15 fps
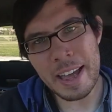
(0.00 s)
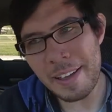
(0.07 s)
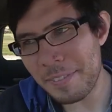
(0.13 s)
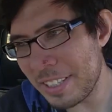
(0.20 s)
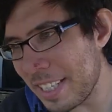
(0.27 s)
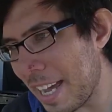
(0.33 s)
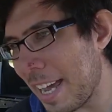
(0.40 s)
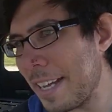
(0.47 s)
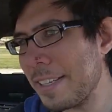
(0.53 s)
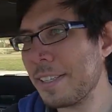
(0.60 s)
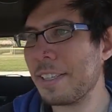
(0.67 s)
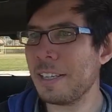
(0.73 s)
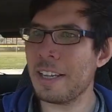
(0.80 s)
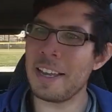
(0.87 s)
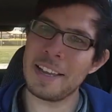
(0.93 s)
have a
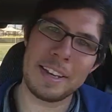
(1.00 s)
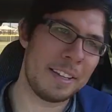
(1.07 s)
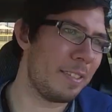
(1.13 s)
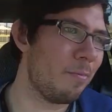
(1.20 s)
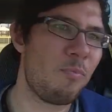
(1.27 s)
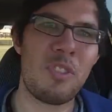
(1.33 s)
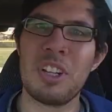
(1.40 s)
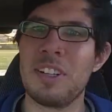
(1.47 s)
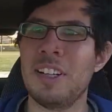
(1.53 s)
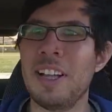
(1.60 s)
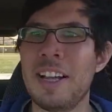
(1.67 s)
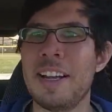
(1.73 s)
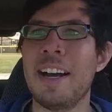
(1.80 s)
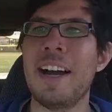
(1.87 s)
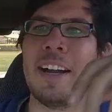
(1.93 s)
task and the
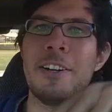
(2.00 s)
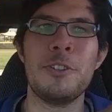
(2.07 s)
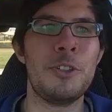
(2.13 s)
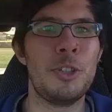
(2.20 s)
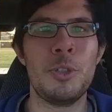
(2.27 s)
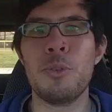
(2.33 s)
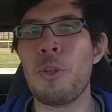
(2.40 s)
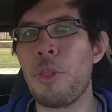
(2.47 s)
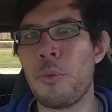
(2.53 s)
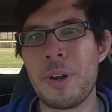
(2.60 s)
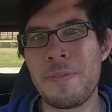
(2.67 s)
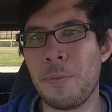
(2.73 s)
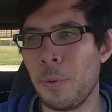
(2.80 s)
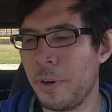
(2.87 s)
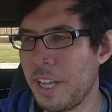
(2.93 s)
client hired you
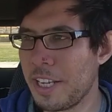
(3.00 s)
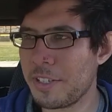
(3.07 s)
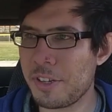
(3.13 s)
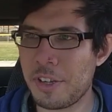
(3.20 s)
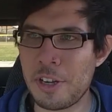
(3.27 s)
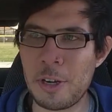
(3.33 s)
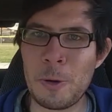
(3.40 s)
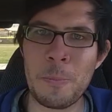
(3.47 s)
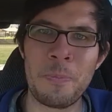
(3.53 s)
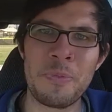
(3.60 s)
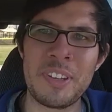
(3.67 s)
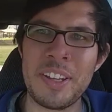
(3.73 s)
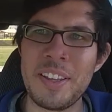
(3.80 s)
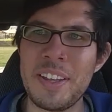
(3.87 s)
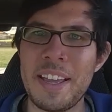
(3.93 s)
3-4 days ago,
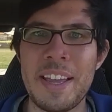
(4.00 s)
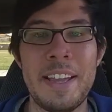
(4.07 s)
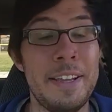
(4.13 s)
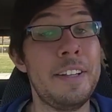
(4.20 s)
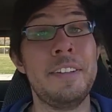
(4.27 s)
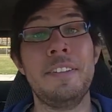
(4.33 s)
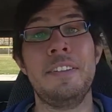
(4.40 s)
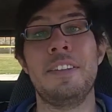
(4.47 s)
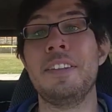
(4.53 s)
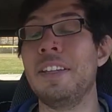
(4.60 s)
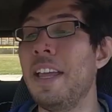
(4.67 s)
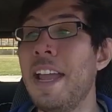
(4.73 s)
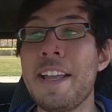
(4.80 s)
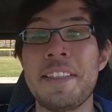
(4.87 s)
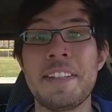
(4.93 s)
and
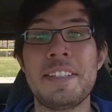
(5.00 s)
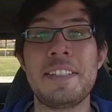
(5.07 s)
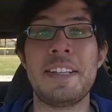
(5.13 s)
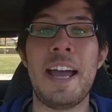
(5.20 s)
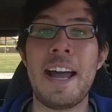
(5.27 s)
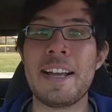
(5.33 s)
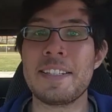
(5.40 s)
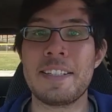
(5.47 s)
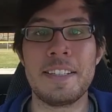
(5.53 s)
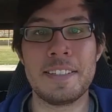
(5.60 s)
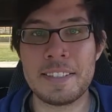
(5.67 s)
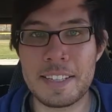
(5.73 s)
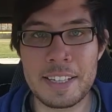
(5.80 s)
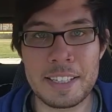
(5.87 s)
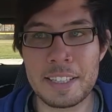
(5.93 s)
hey, this task,
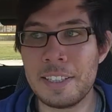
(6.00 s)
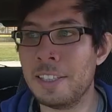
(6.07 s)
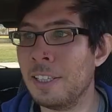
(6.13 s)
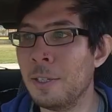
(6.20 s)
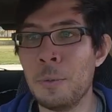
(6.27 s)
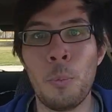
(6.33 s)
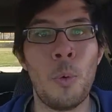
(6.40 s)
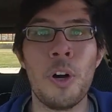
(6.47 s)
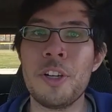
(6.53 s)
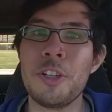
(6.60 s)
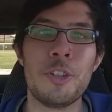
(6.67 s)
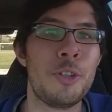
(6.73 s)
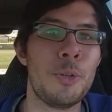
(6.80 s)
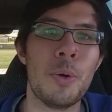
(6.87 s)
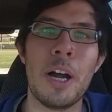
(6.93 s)
it's like a 1
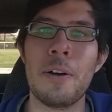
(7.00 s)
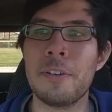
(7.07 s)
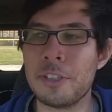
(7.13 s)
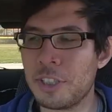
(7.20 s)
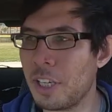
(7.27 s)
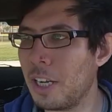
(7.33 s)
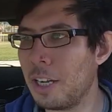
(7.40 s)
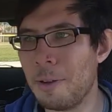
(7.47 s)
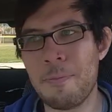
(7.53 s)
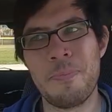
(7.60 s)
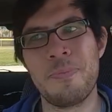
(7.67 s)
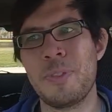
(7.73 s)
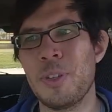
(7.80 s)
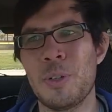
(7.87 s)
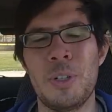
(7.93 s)
to 2 hour job,
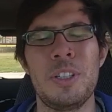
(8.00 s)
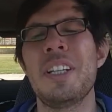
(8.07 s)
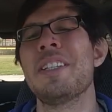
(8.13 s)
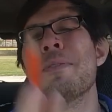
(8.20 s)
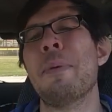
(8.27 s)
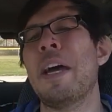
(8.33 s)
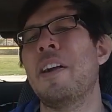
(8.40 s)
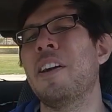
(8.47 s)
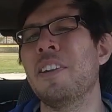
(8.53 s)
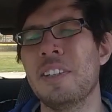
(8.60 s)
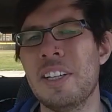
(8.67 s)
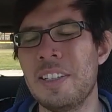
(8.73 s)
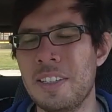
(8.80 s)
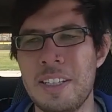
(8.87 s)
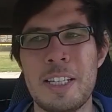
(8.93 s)
or it doesn't matter how
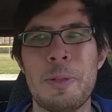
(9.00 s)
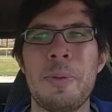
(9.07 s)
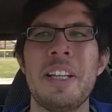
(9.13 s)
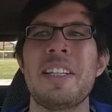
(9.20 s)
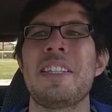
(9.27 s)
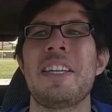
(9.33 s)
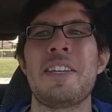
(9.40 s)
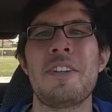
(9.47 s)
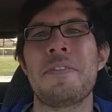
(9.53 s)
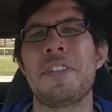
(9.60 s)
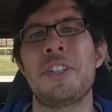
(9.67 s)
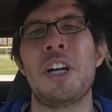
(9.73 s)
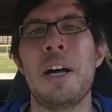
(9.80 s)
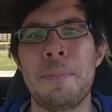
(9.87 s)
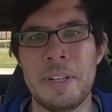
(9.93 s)
long it is, but let's say you have the
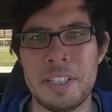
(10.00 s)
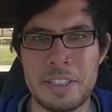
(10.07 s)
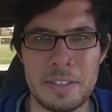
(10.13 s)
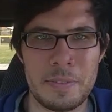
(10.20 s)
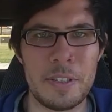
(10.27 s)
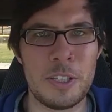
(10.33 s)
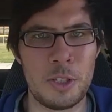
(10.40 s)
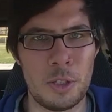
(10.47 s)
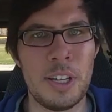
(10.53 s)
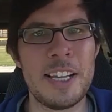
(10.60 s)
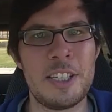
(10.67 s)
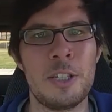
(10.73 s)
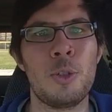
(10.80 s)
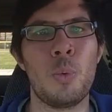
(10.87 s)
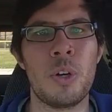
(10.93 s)
job and it's
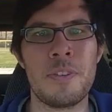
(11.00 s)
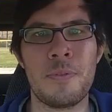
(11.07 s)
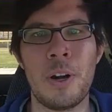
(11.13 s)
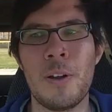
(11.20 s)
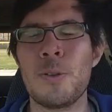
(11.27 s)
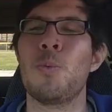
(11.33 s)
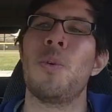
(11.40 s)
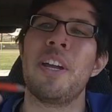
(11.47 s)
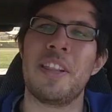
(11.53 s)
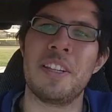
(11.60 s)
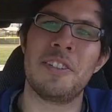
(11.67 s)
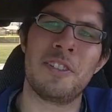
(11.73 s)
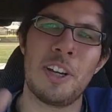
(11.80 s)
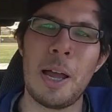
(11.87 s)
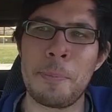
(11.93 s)
less than 24 hours away. The
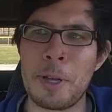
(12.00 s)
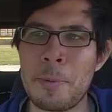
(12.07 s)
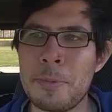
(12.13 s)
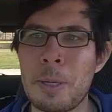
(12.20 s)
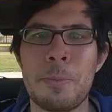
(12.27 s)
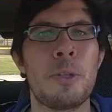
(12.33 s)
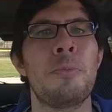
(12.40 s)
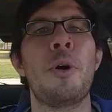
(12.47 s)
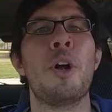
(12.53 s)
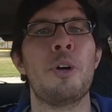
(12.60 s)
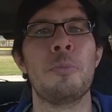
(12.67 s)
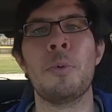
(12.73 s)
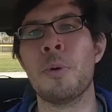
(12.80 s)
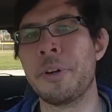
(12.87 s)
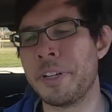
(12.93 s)
job comes up
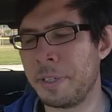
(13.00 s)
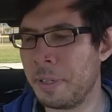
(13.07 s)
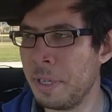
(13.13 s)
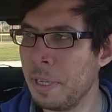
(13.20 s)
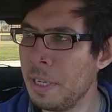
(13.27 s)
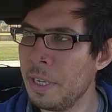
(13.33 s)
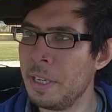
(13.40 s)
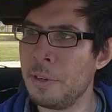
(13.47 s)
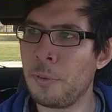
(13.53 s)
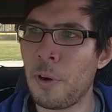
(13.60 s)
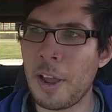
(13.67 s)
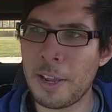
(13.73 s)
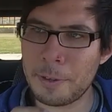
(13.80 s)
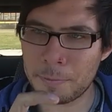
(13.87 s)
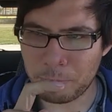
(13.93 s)
tomorrow morning,
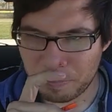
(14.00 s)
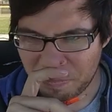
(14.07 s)
right?